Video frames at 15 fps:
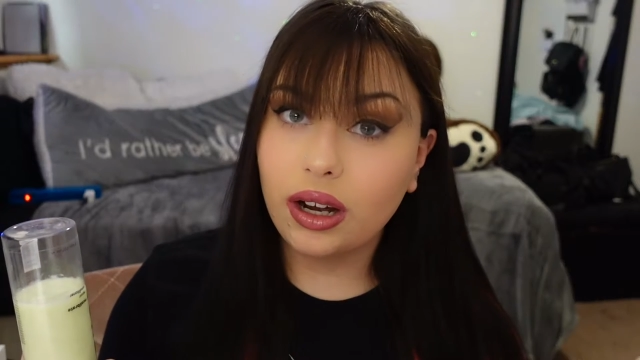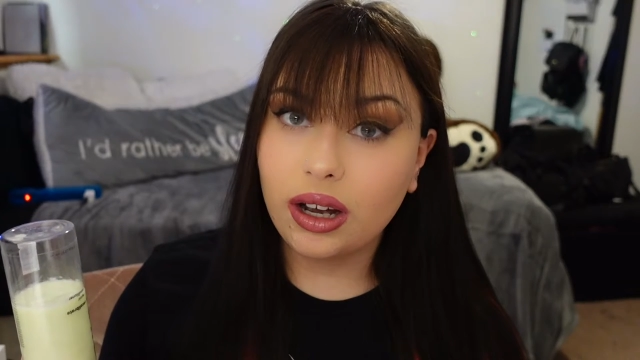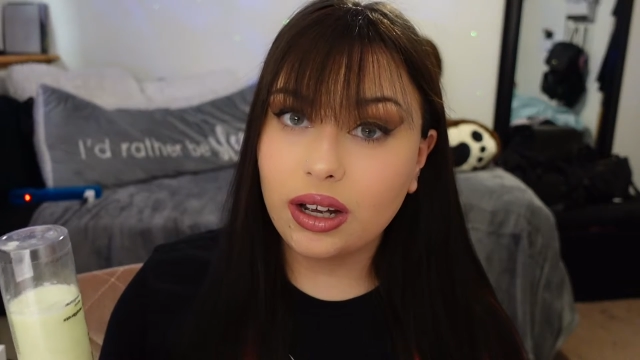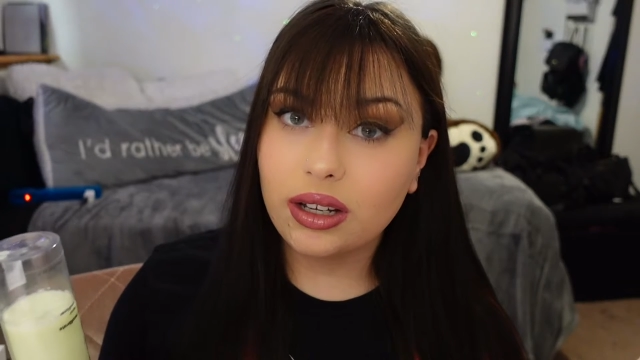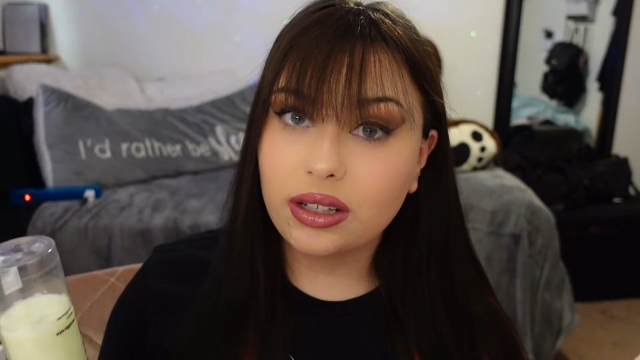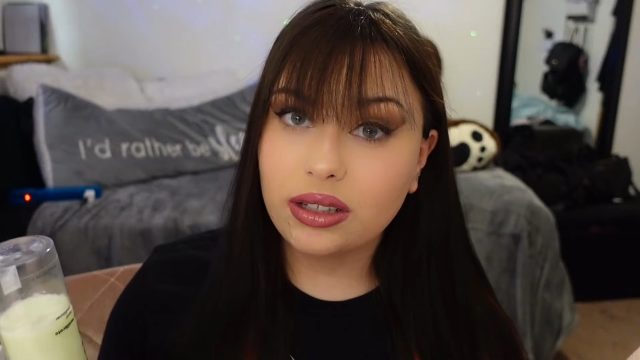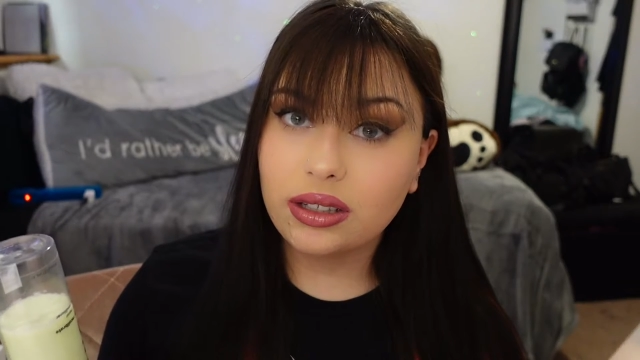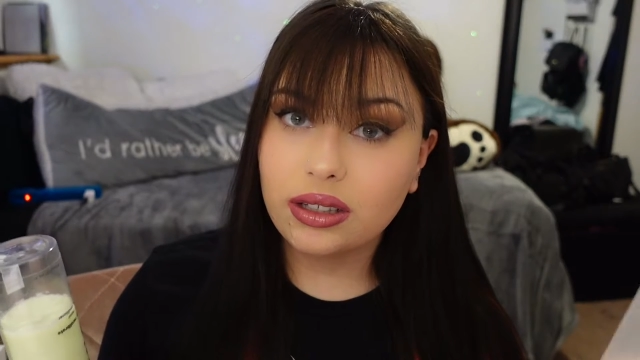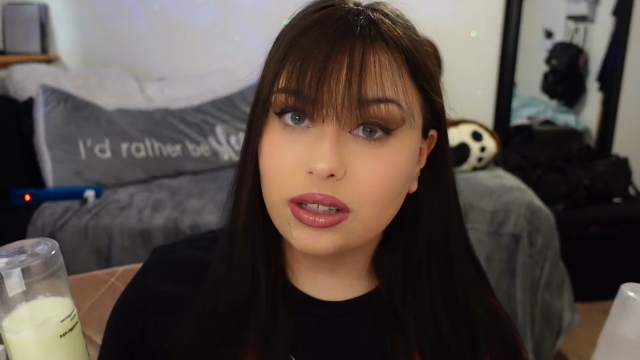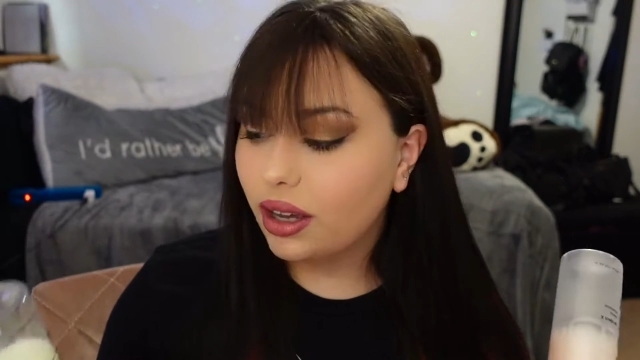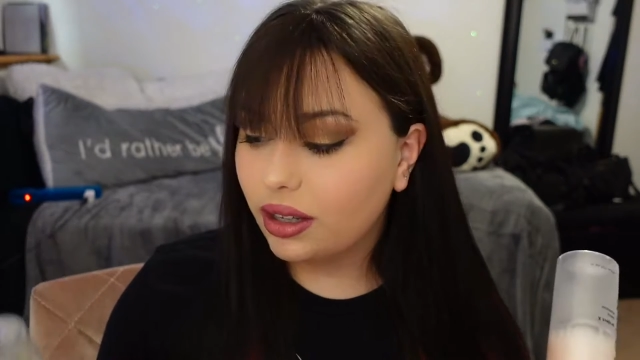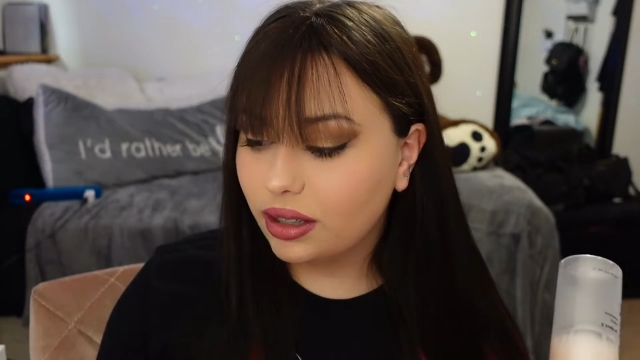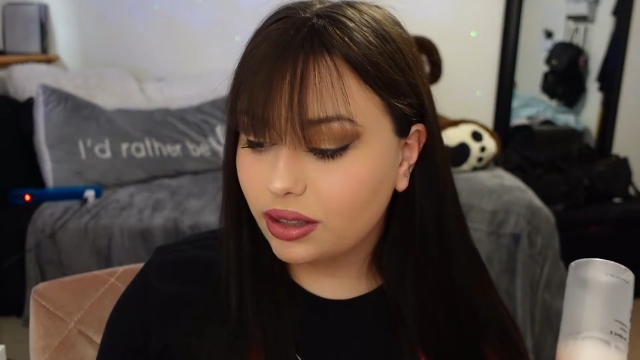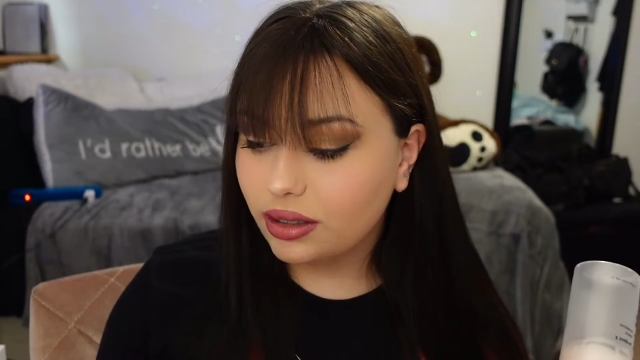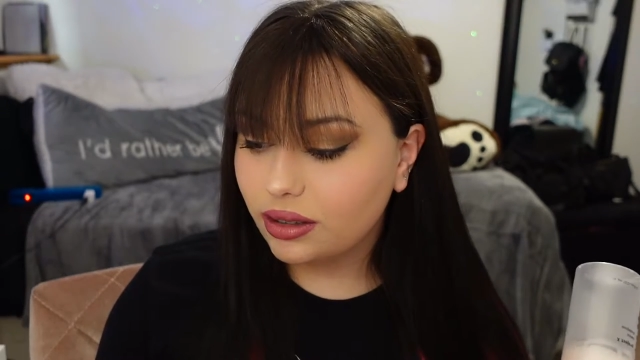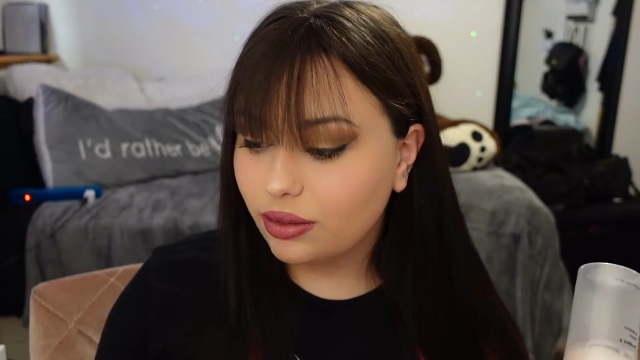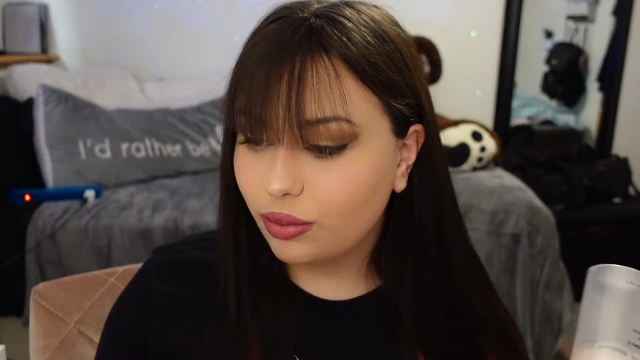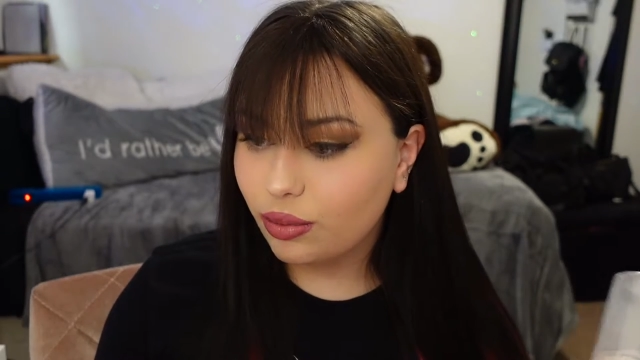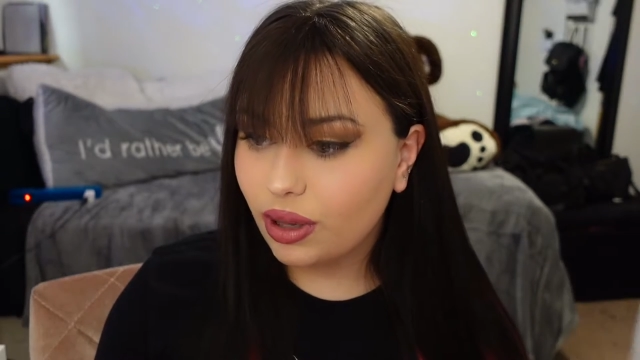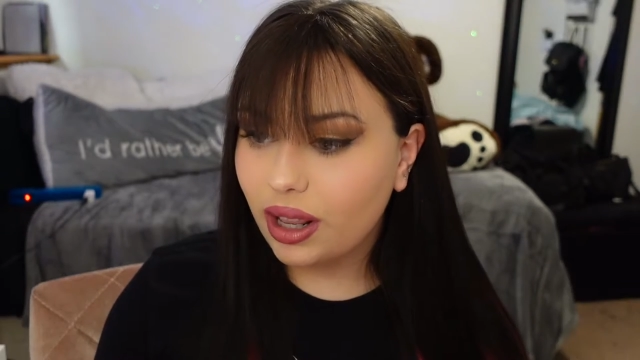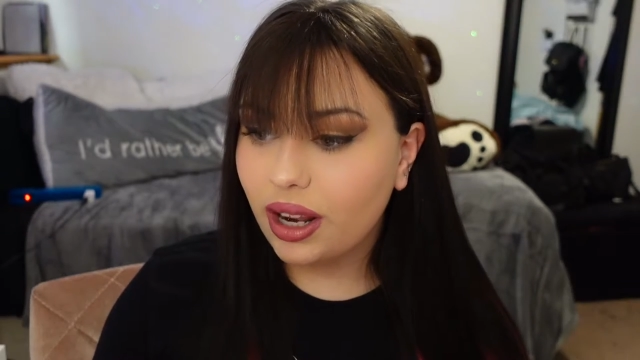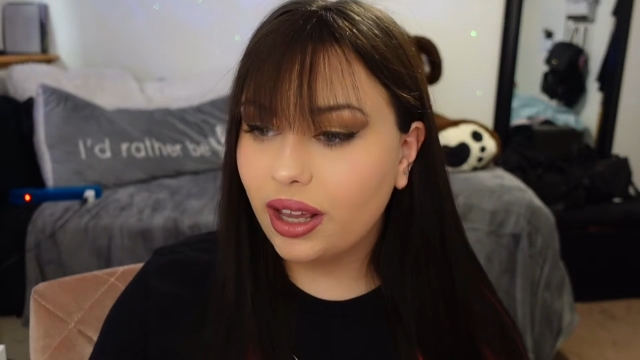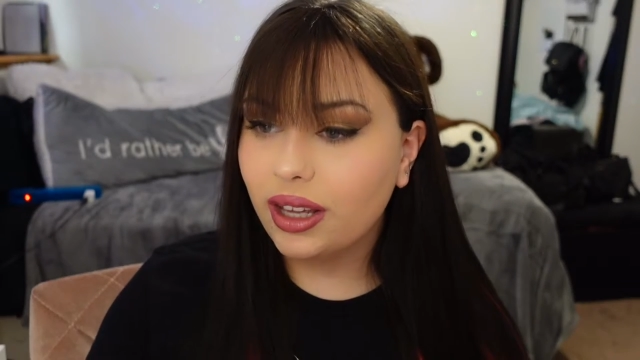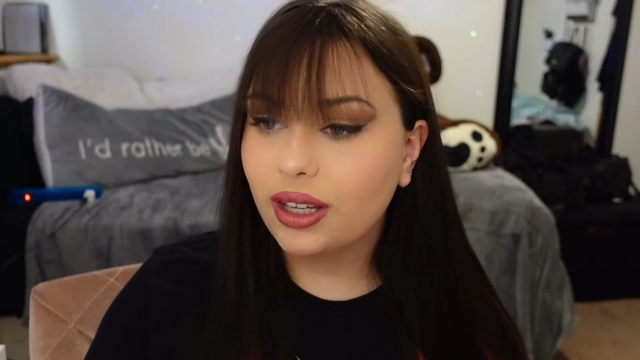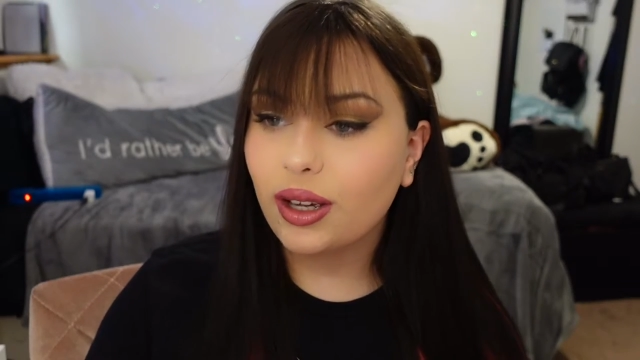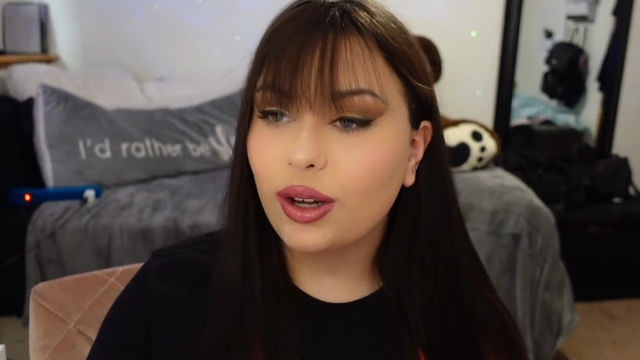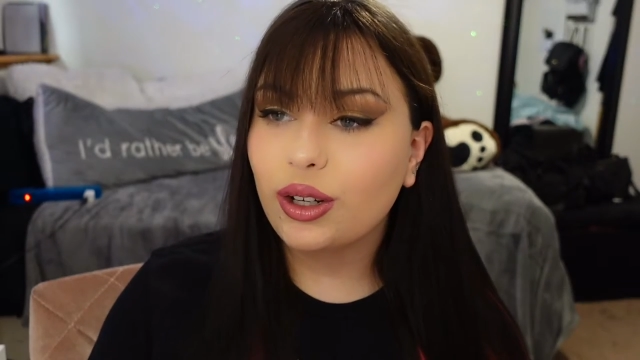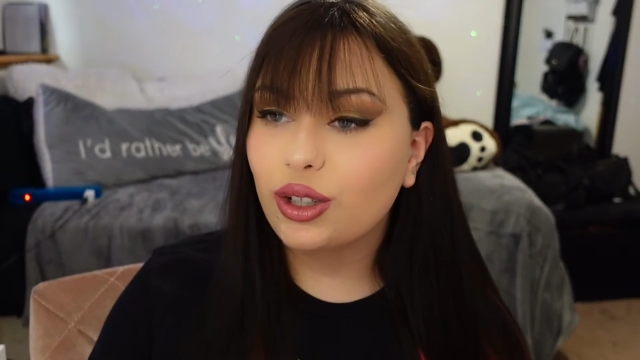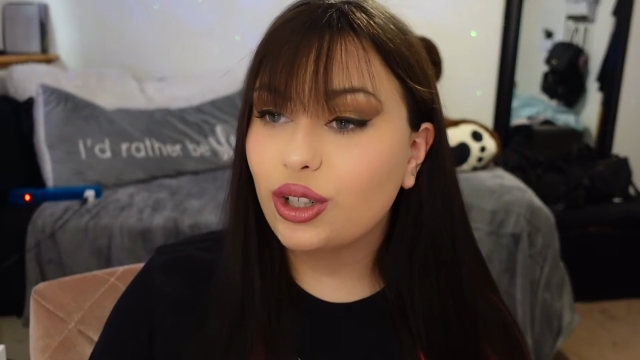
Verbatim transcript: does and be like,